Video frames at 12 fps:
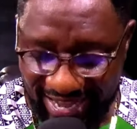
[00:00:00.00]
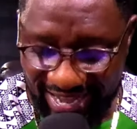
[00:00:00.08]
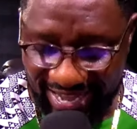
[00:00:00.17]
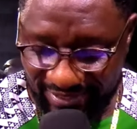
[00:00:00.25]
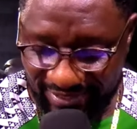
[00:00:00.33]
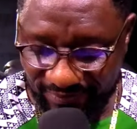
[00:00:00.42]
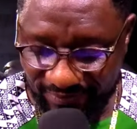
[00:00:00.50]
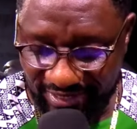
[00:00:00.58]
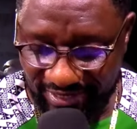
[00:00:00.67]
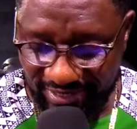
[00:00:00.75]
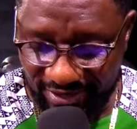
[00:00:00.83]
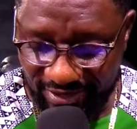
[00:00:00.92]
It
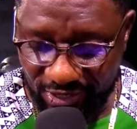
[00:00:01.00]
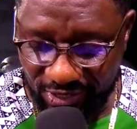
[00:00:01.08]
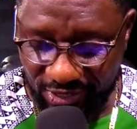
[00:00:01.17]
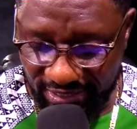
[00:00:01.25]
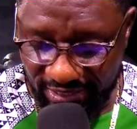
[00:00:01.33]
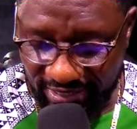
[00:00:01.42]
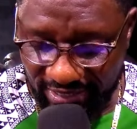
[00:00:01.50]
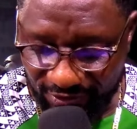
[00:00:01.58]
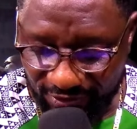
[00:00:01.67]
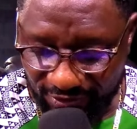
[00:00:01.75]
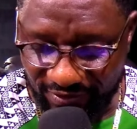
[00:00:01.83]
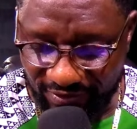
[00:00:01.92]
wasn't a case of, I
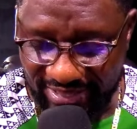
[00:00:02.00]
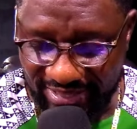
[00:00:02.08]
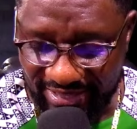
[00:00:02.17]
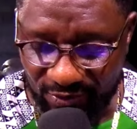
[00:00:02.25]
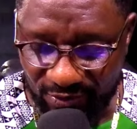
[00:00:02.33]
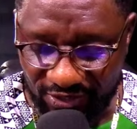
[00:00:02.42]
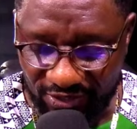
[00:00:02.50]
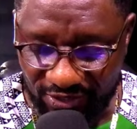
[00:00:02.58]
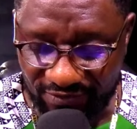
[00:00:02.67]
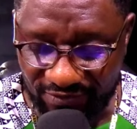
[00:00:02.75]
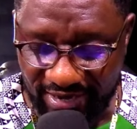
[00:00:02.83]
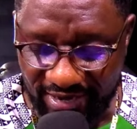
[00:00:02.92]
think it was transferred
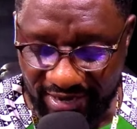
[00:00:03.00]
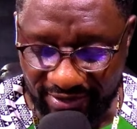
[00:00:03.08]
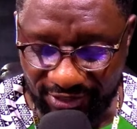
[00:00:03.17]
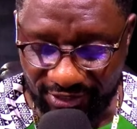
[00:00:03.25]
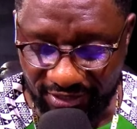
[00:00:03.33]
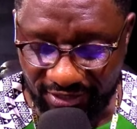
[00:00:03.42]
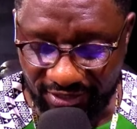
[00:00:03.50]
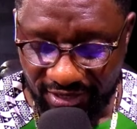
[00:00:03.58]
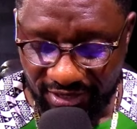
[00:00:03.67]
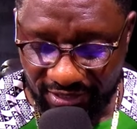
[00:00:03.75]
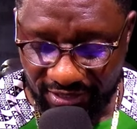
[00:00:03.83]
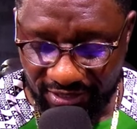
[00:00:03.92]
aggression. He's been
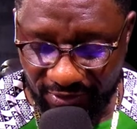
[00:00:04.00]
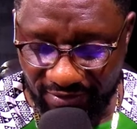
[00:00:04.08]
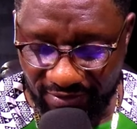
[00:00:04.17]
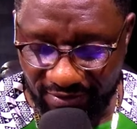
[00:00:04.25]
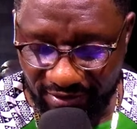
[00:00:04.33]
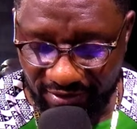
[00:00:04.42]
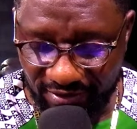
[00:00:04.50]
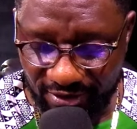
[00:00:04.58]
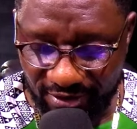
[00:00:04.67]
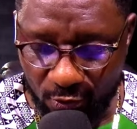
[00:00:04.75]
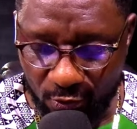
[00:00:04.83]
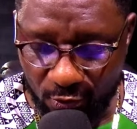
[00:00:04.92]
a very
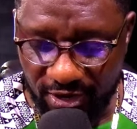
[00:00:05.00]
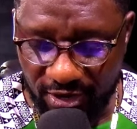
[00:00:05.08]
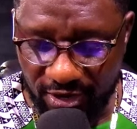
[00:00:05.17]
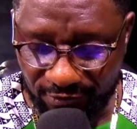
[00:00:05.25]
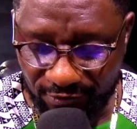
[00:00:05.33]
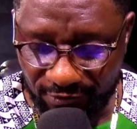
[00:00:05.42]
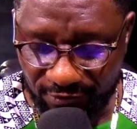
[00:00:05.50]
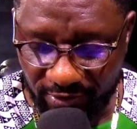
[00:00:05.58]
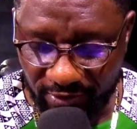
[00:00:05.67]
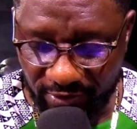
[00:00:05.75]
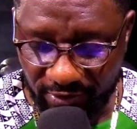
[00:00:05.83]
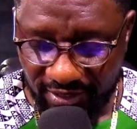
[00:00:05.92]
wonderful person.
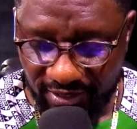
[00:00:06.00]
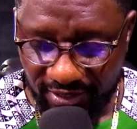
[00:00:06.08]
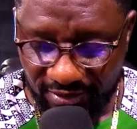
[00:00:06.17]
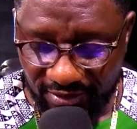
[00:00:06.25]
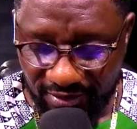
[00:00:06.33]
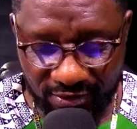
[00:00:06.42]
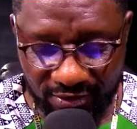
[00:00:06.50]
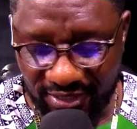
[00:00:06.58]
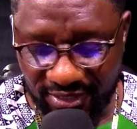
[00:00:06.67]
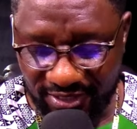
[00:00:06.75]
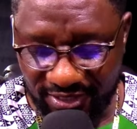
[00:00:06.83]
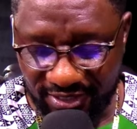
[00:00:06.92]

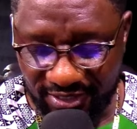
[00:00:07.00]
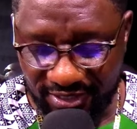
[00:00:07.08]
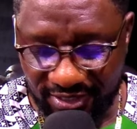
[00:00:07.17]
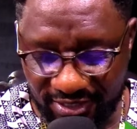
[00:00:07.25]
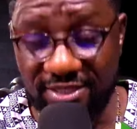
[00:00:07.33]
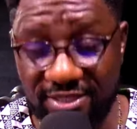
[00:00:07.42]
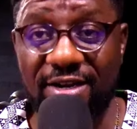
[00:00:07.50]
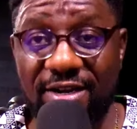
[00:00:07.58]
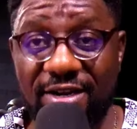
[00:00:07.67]
It's incredible.